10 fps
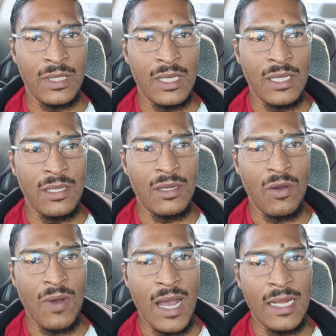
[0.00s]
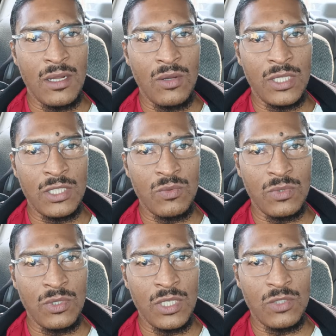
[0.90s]
You know why I know this
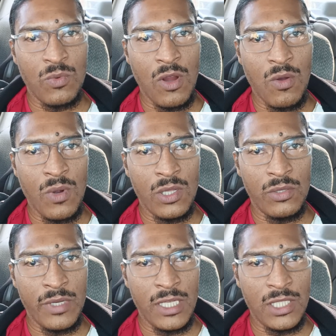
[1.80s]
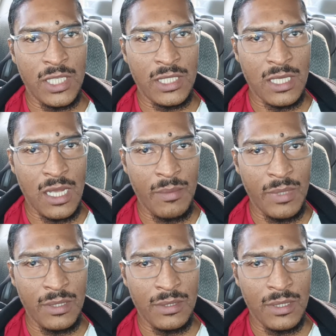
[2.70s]
World War III shit is
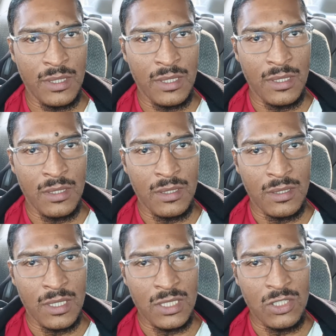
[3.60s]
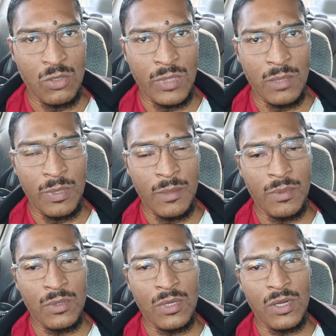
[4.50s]
coming? Because there's too many people
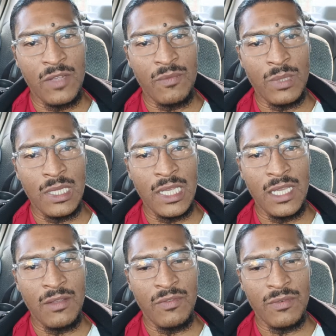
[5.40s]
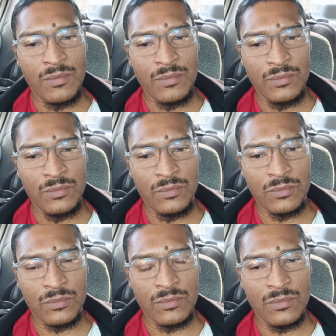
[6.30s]
who don't even believe.
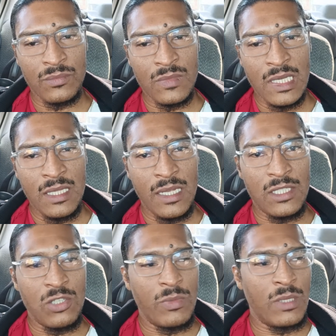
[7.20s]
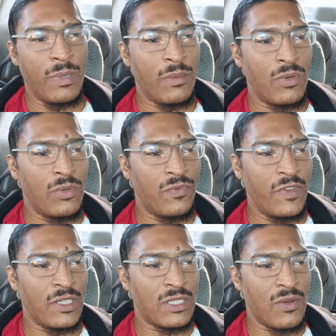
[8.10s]
There's too many people who
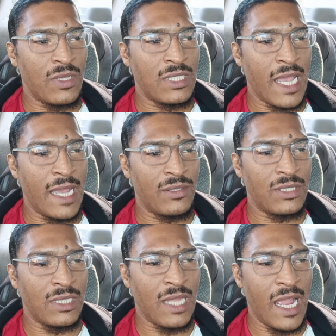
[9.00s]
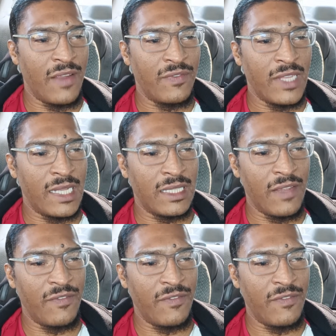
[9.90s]
feel so entitled to life that they feel